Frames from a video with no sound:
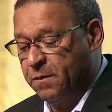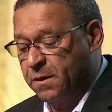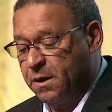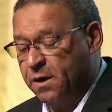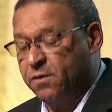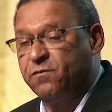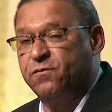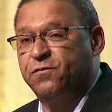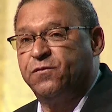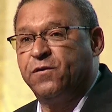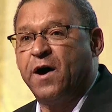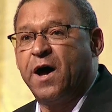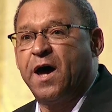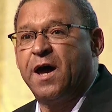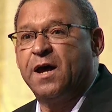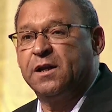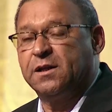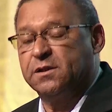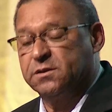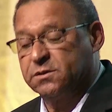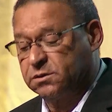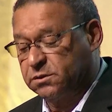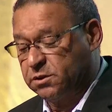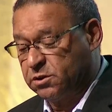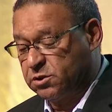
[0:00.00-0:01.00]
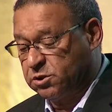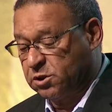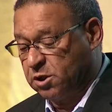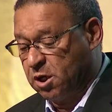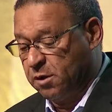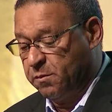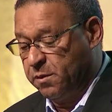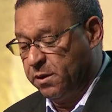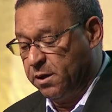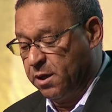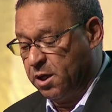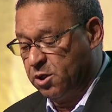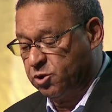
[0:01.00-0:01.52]
and violence,
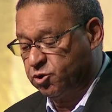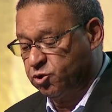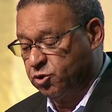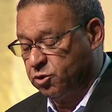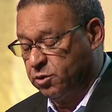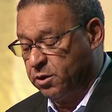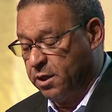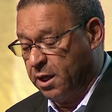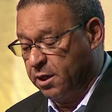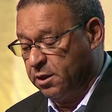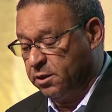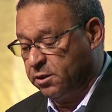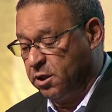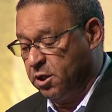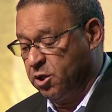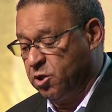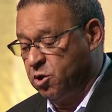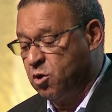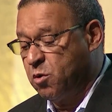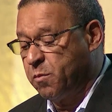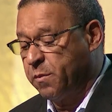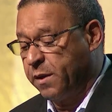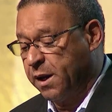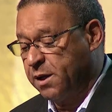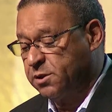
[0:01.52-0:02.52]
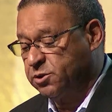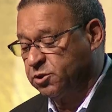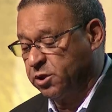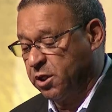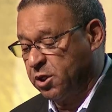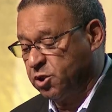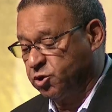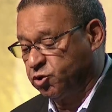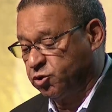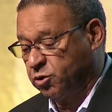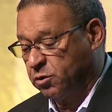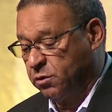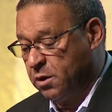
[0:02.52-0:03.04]
discrimination and
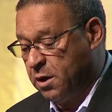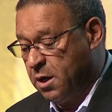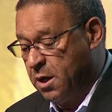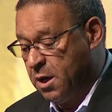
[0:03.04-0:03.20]
dehumanization,